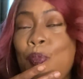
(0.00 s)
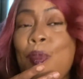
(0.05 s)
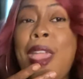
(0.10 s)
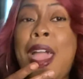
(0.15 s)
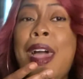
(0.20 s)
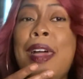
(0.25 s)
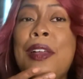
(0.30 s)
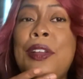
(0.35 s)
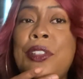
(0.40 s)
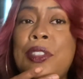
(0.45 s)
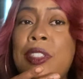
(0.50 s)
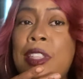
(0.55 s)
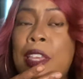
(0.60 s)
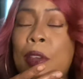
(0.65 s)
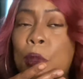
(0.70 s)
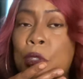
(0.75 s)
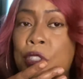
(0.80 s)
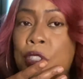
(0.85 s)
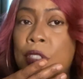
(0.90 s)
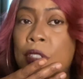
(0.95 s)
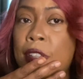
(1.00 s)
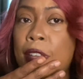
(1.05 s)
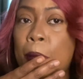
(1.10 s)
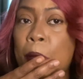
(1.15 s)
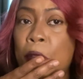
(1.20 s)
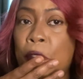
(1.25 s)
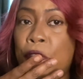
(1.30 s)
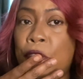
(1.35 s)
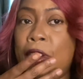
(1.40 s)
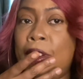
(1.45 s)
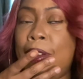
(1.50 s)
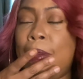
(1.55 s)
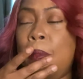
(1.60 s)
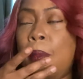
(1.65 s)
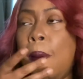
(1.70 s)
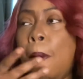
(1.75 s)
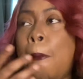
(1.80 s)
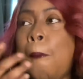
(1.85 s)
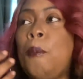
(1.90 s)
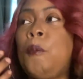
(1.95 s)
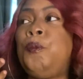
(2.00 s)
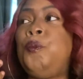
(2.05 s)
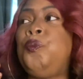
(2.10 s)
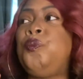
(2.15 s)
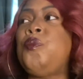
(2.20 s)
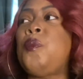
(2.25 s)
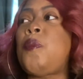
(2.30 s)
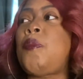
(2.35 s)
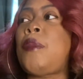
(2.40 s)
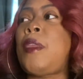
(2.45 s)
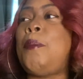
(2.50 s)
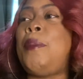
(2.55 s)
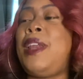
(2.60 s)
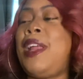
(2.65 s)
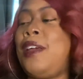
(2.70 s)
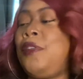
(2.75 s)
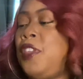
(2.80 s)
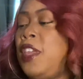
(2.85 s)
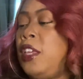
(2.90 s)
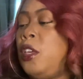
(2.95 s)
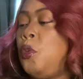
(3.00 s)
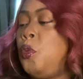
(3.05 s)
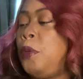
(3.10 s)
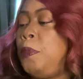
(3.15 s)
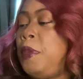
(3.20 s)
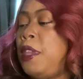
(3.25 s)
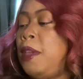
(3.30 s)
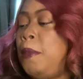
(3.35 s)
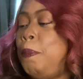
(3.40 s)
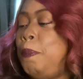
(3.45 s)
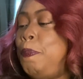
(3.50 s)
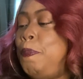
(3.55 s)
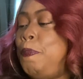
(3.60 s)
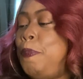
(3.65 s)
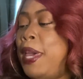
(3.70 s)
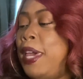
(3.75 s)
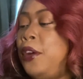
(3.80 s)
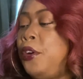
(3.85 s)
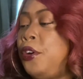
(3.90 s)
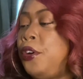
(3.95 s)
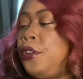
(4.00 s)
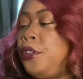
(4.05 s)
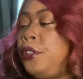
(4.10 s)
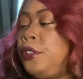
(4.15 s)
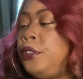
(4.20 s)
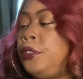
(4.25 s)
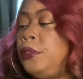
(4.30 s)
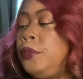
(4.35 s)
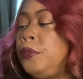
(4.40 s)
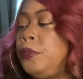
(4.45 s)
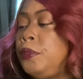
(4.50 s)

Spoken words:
I understand where she's coming from, but I think it would be a better